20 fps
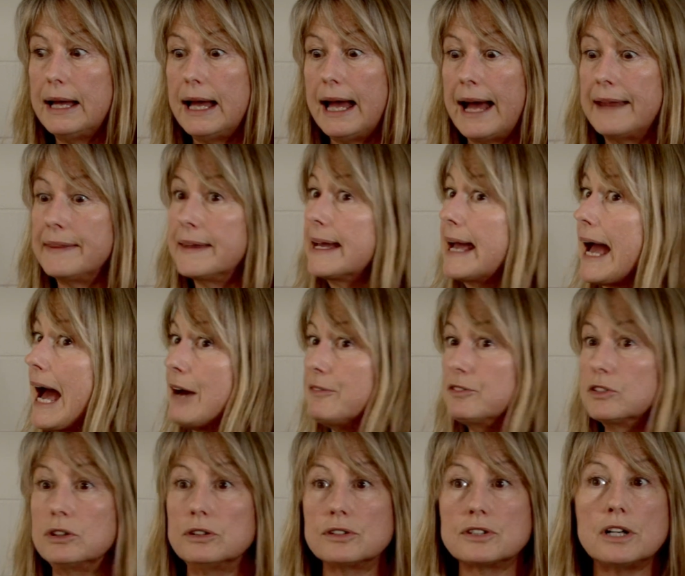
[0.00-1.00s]
And they
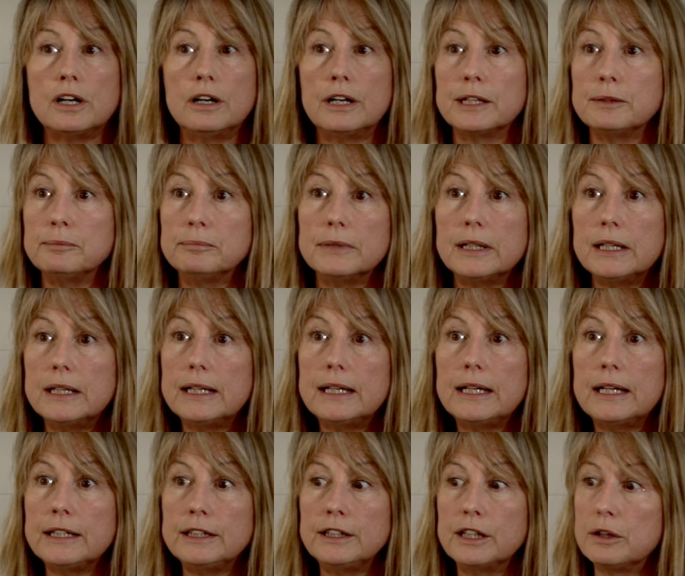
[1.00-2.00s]
haven't got time.
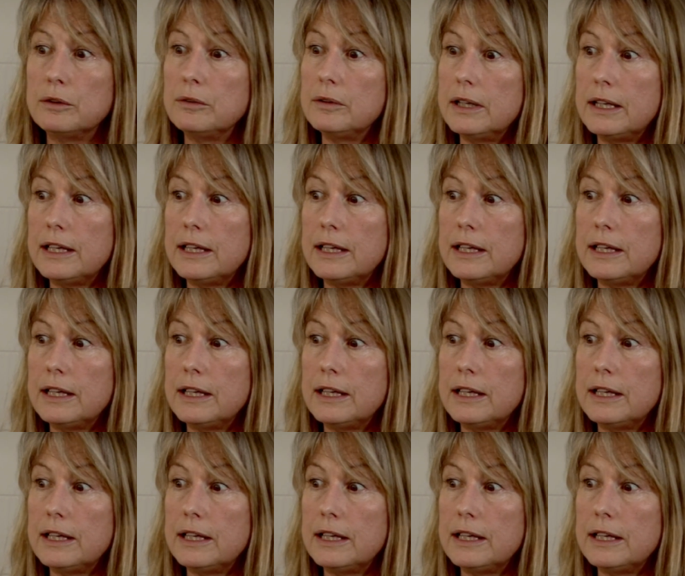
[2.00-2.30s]
You know,